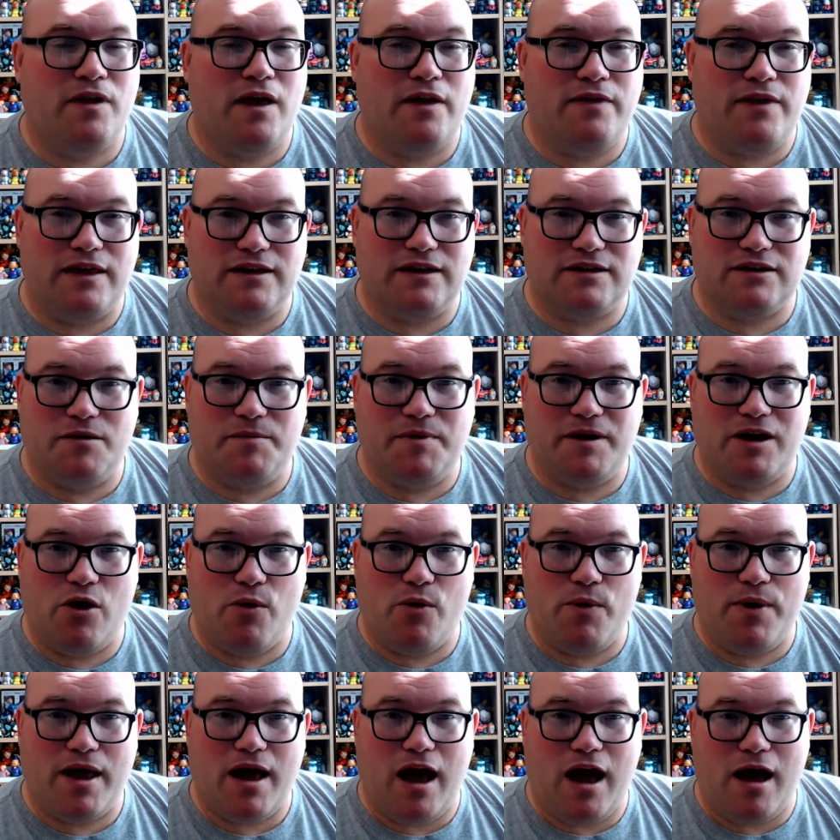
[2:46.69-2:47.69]
That's going to be
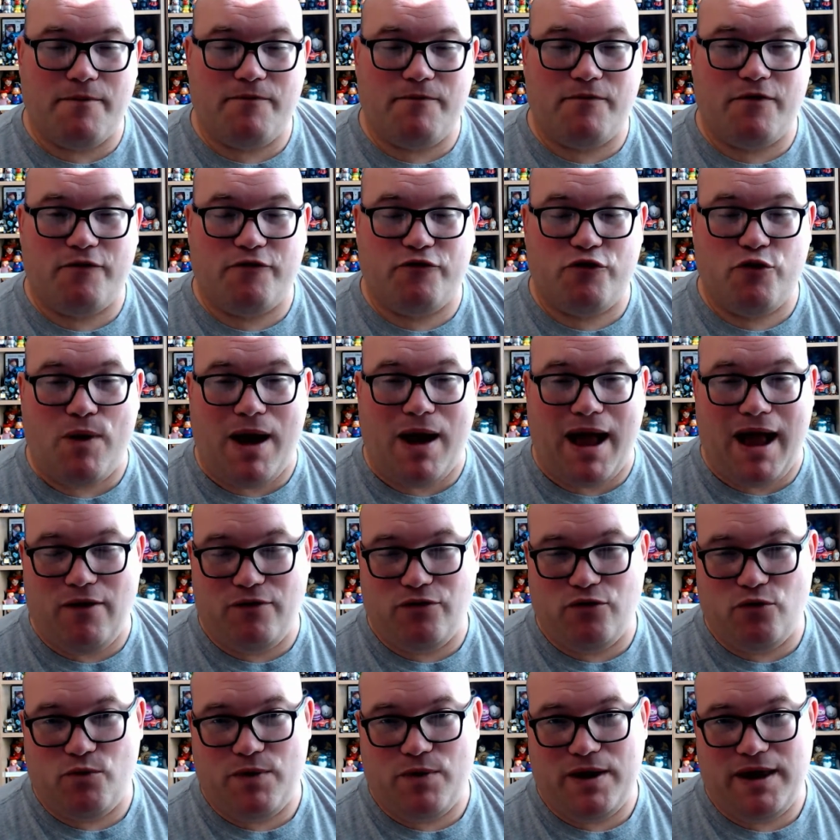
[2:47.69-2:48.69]
going up throughout
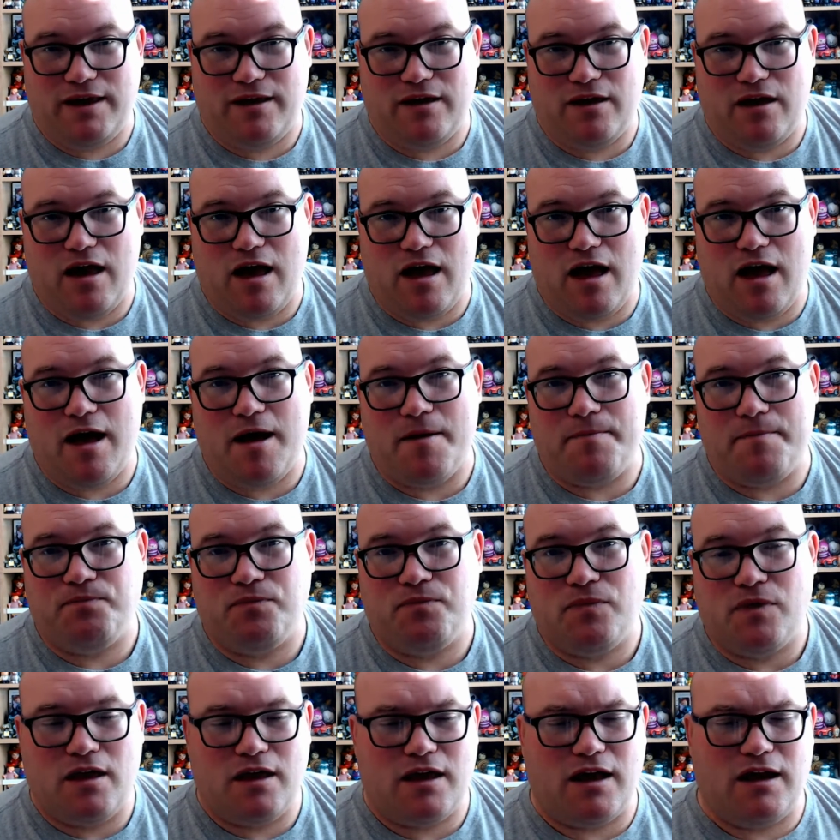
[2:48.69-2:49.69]
the week, kind
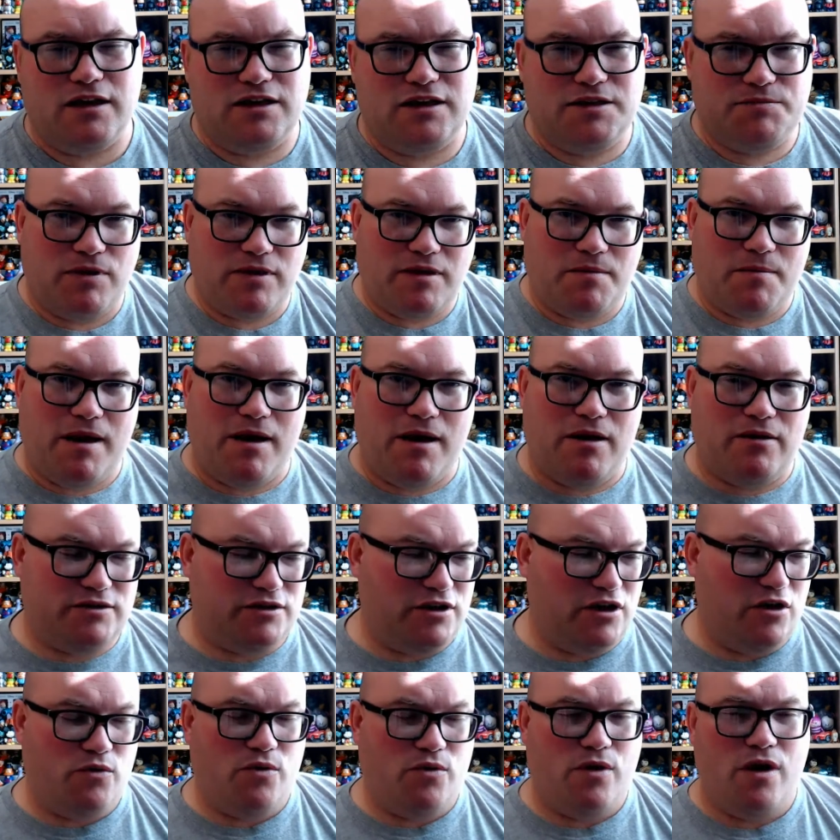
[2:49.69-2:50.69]
of spread them out.
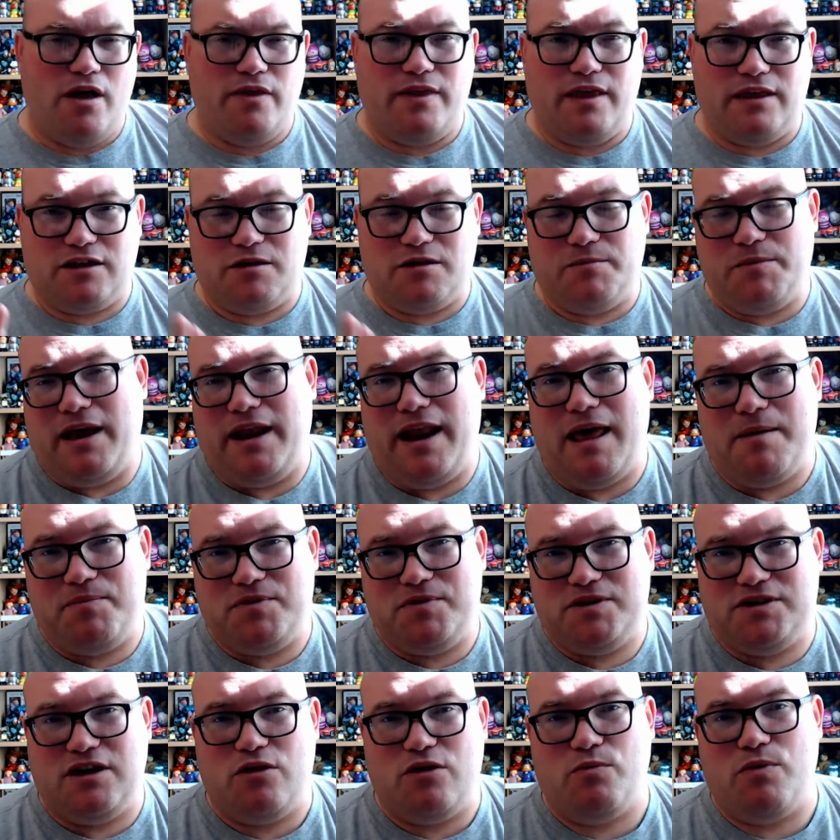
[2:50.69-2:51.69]
So there's going to be an
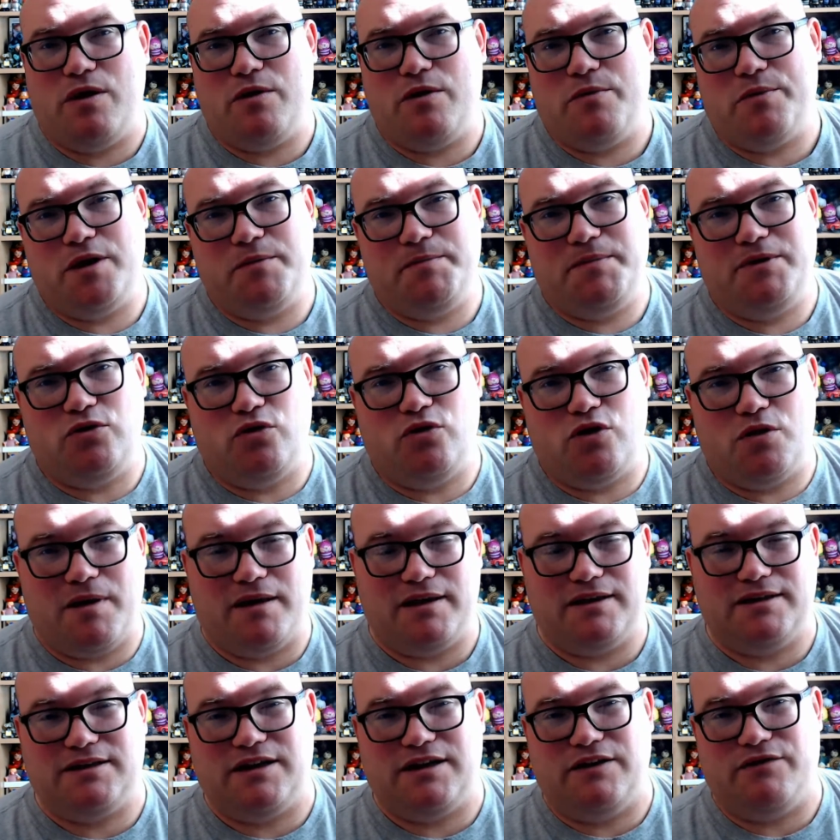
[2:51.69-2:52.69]
episode where we're going to be talking about
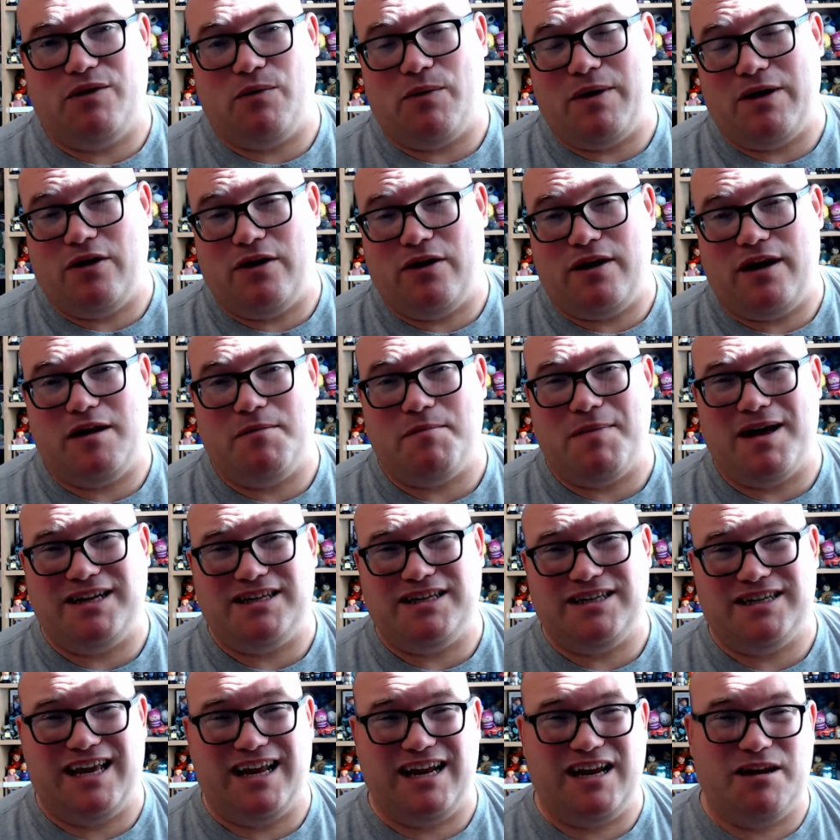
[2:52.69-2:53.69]
the stuff that went on at the
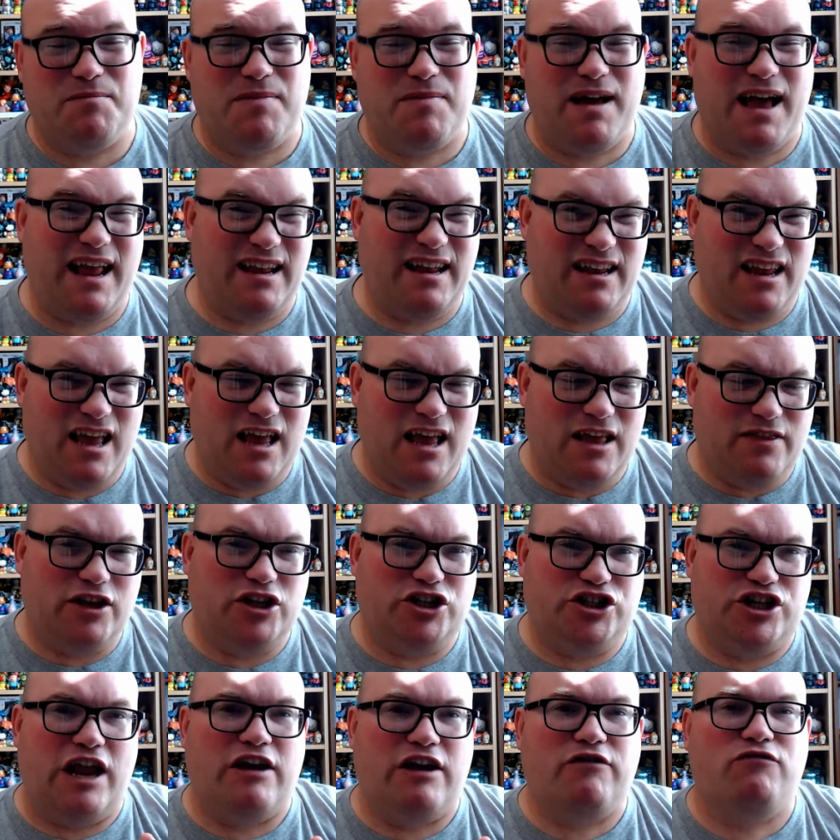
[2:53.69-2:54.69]
Magic Kingdom and the
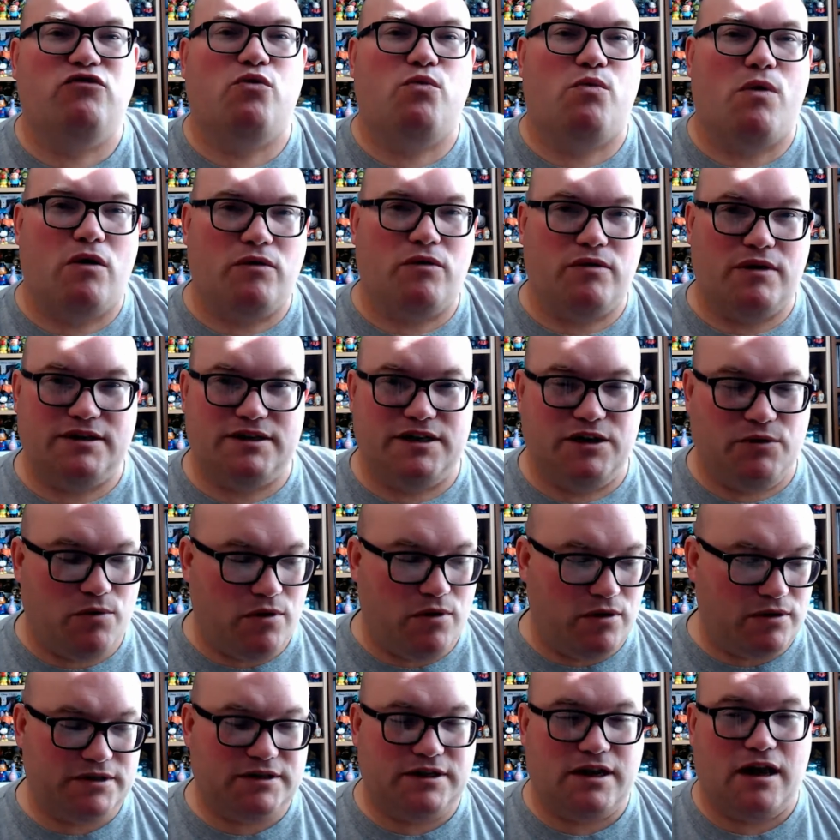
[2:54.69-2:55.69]
general Walt Disney
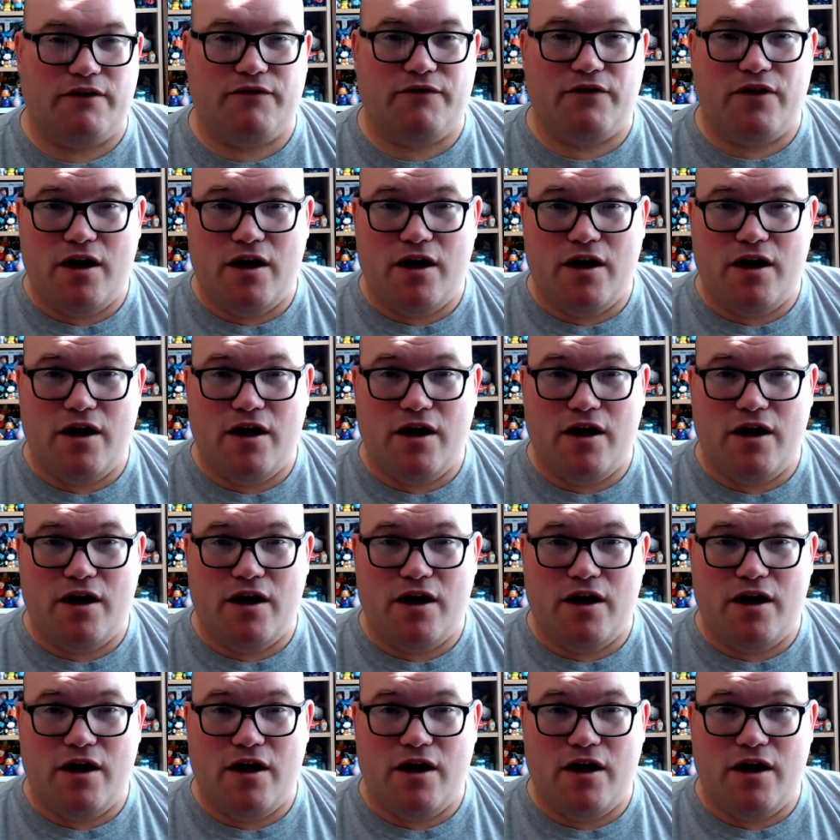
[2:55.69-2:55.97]
World stuff.